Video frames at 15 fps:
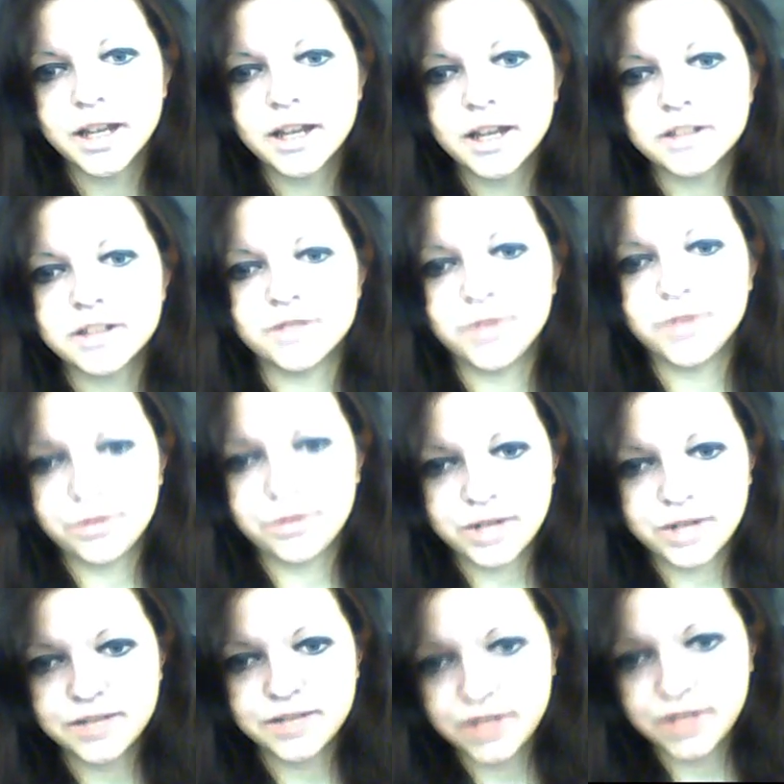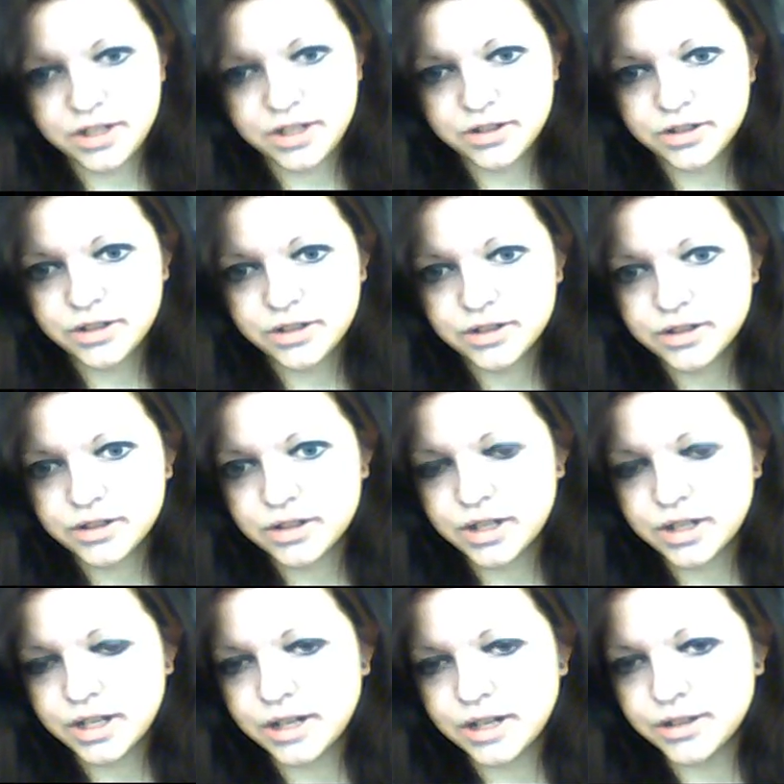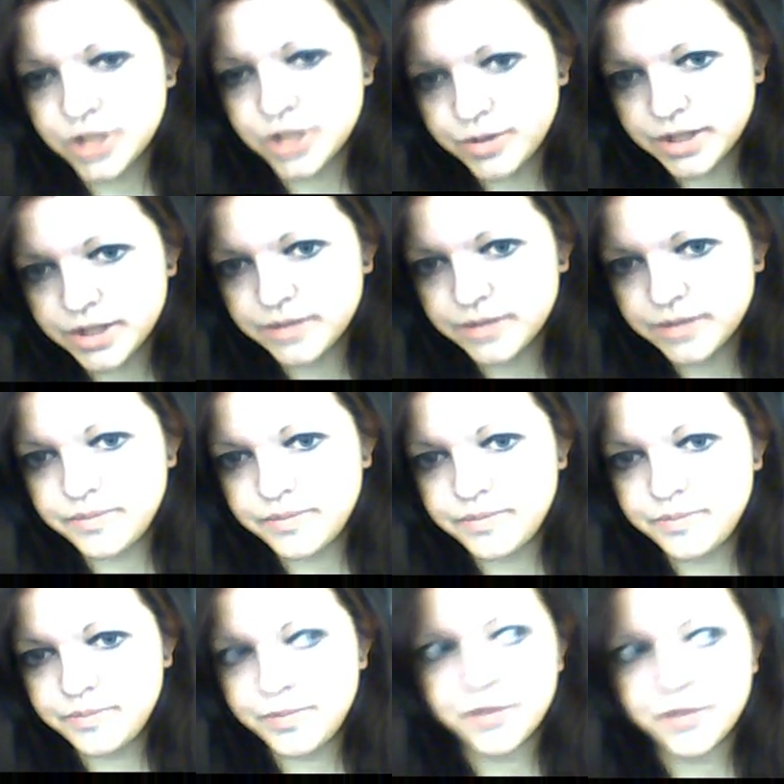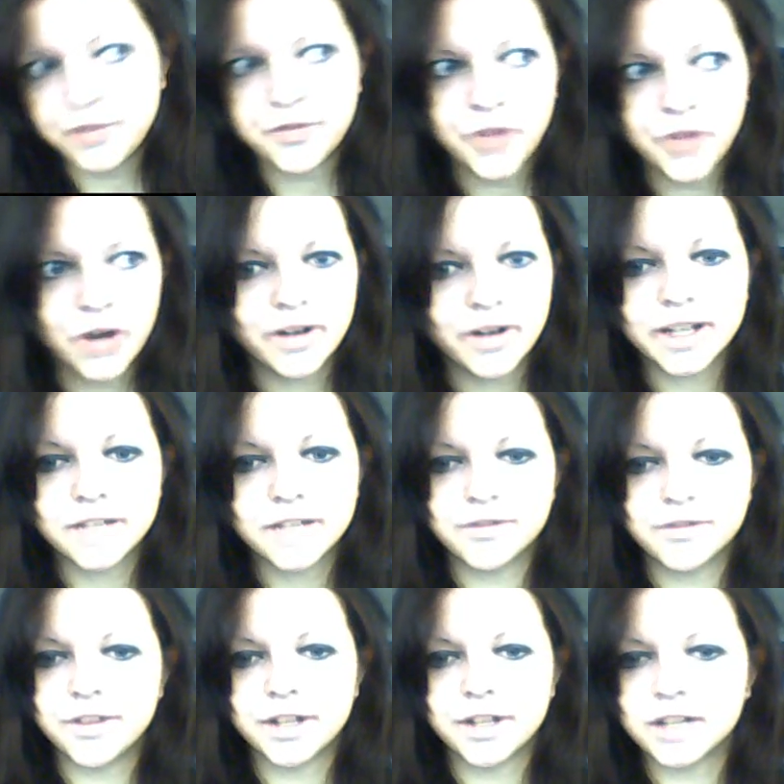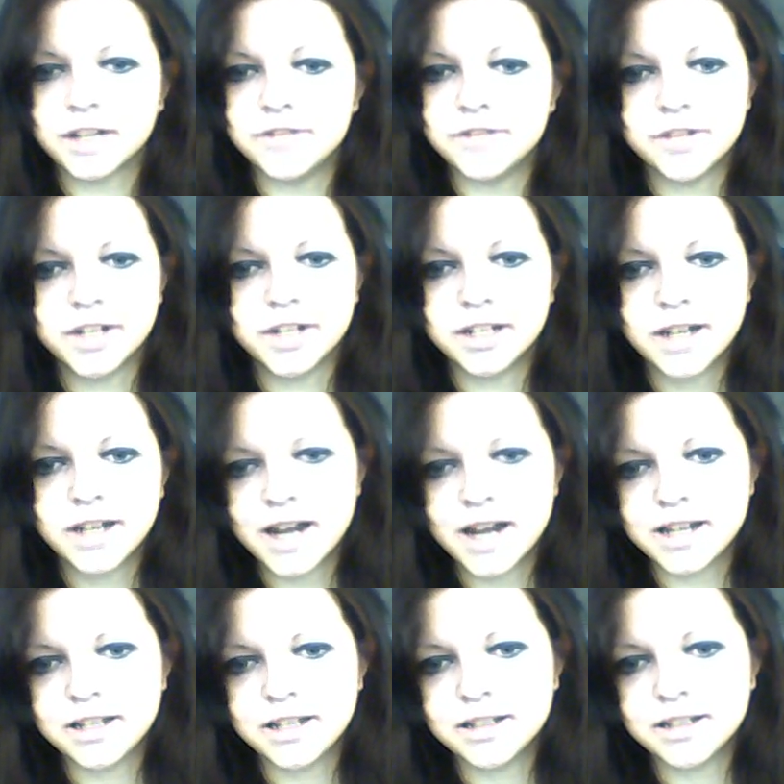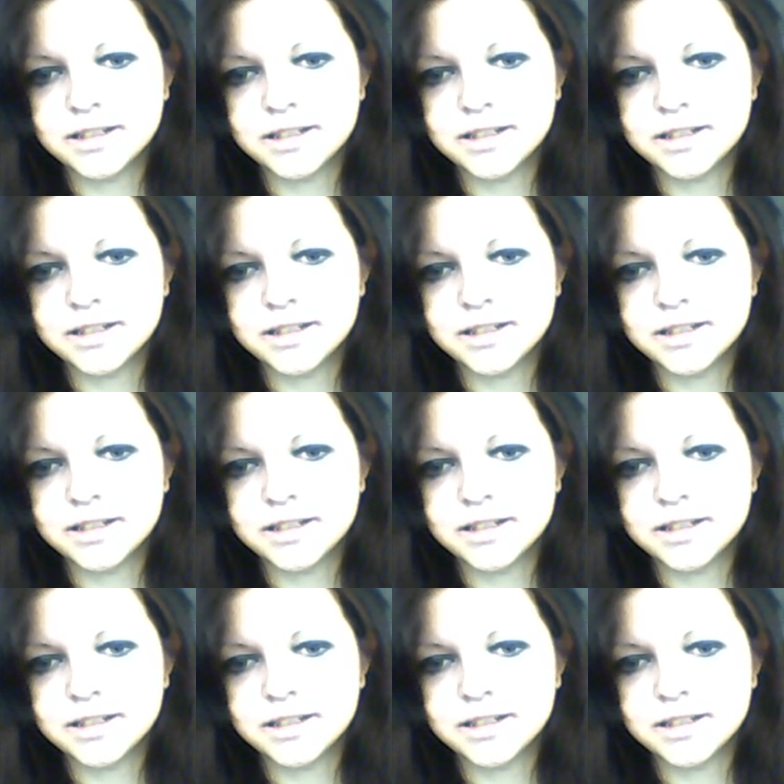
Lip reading: So if you request a video, I'll do it before I even think of doing any